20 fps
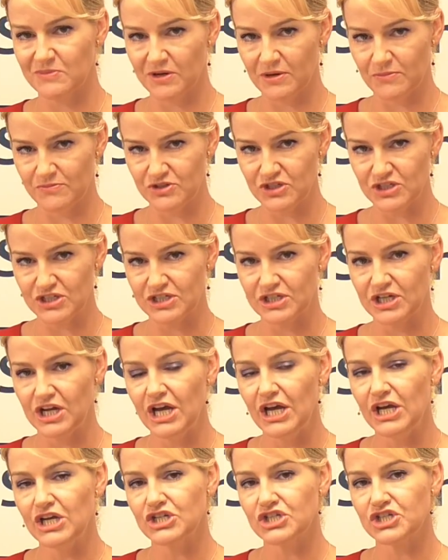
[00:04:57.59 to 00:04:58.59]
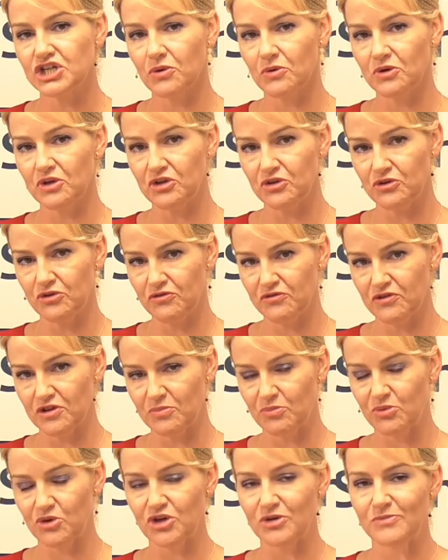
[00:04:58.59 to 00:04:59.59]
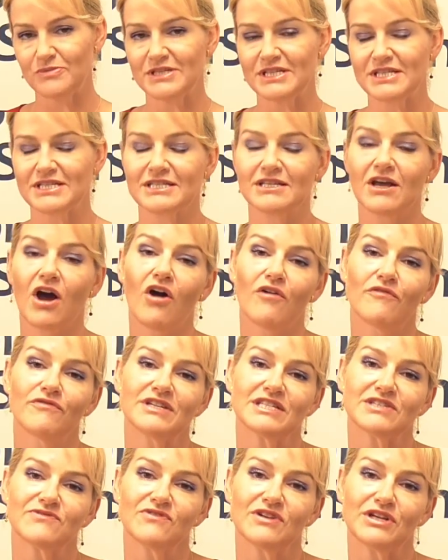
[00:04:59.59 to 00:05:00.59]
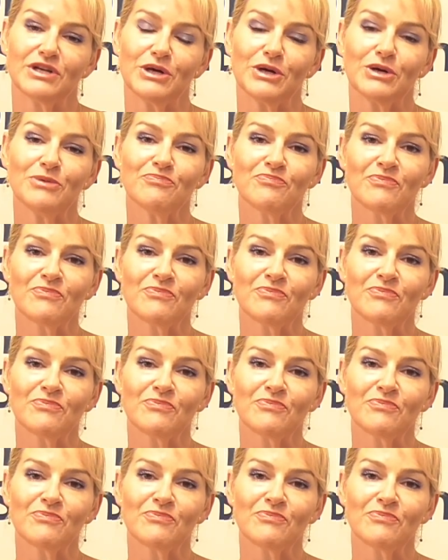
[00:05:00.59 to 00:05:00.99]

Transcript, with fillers: but I'm just showing you for the purposes of this video.